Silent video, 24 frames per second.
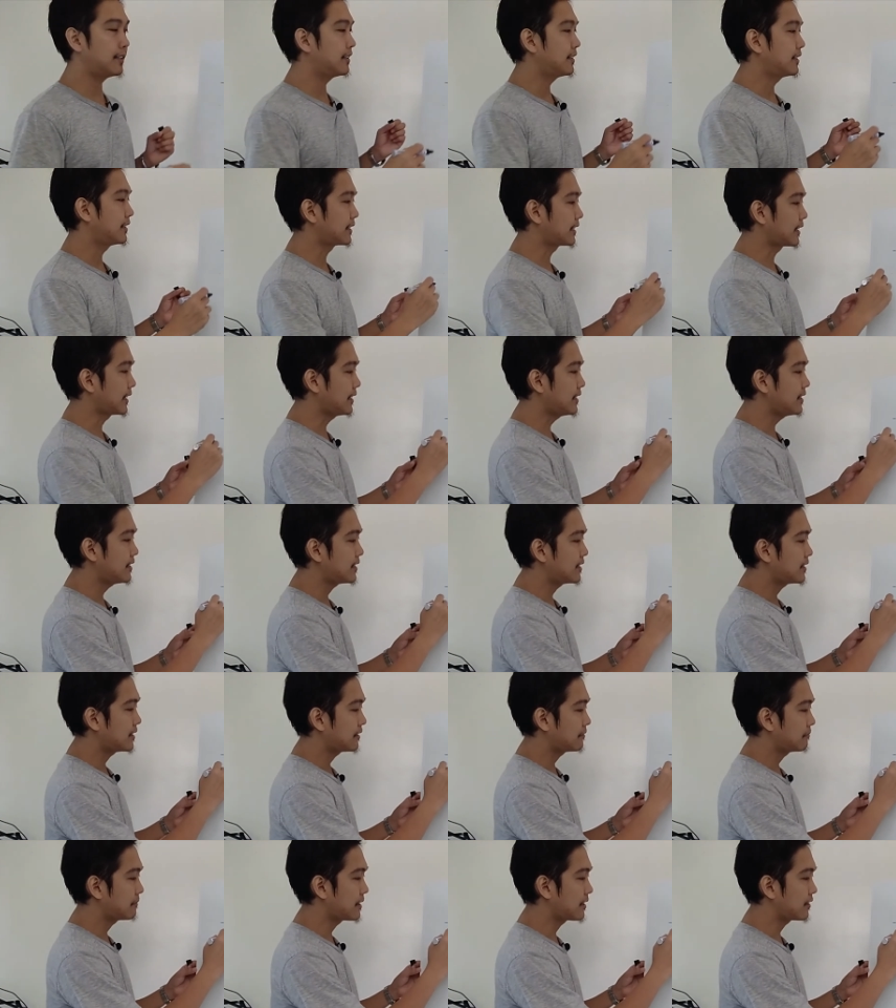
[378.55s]
Okay,
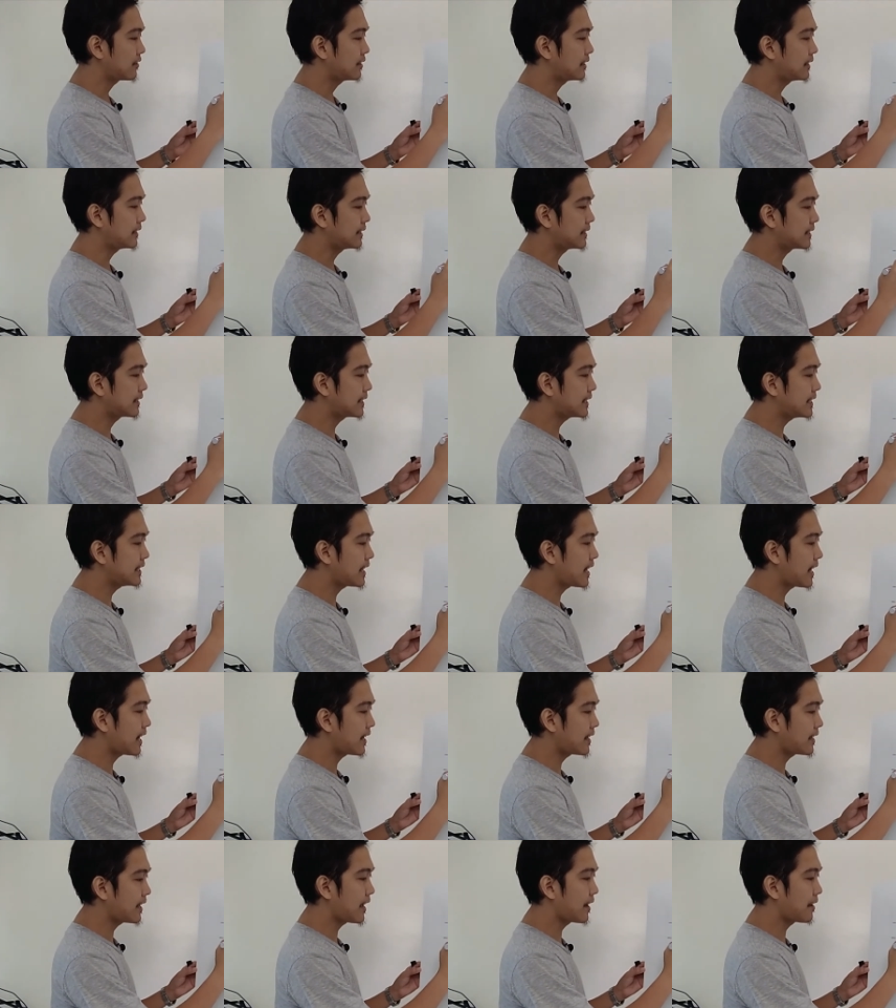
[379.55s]
meron ding C
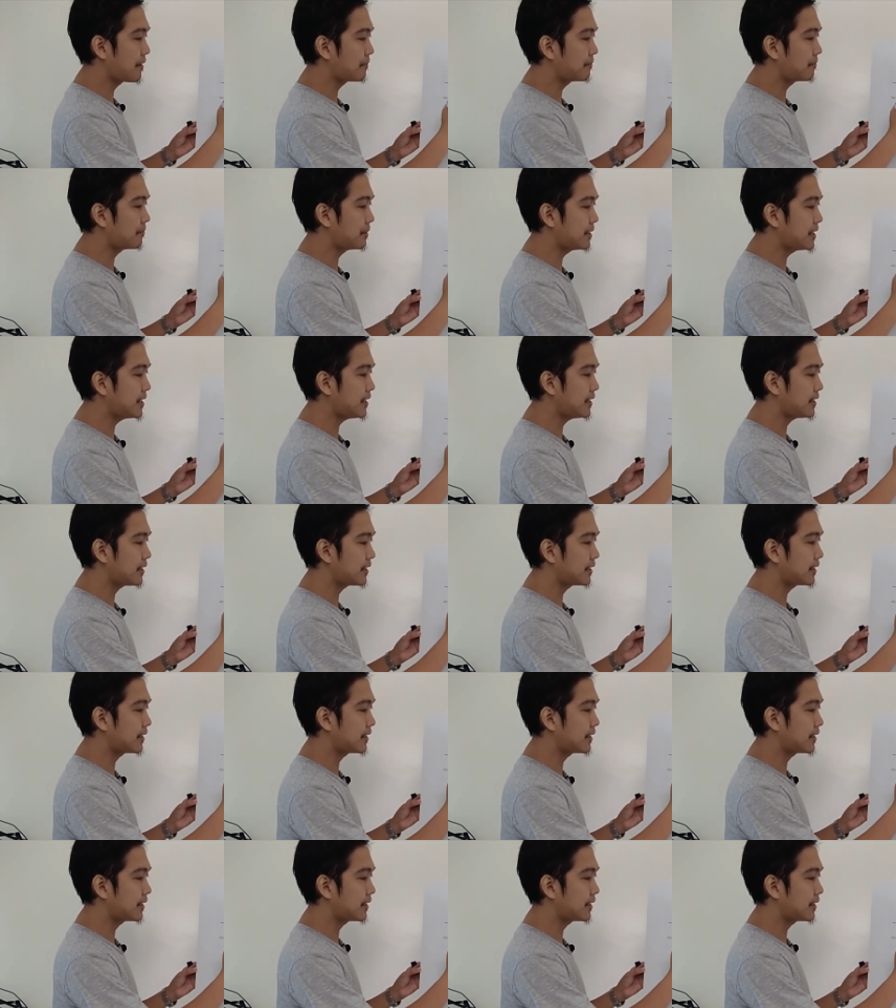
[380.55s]
I M B.